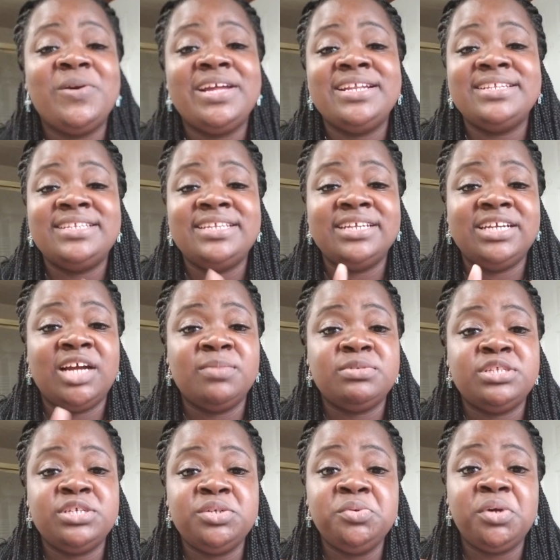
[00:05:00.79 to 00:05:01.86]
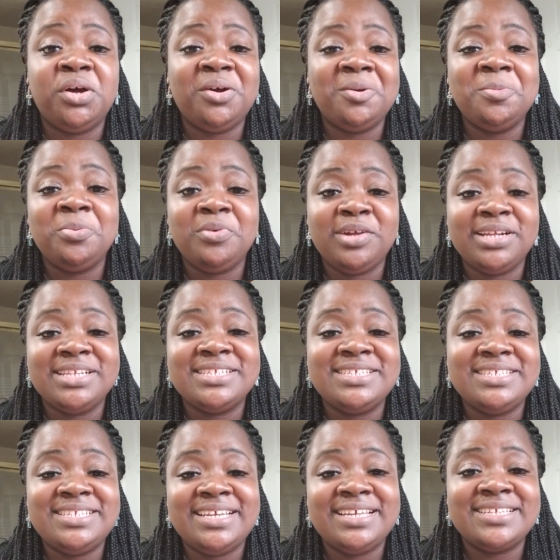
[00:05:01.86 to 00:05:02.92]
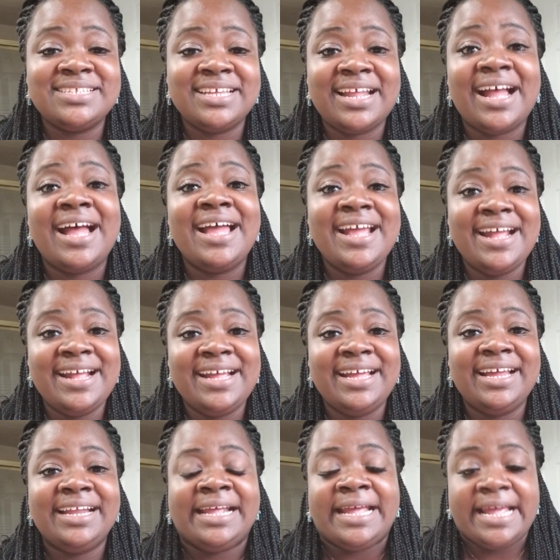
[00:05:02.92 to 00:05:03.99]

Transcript: and dig up 2 old pregnancy tests that I had.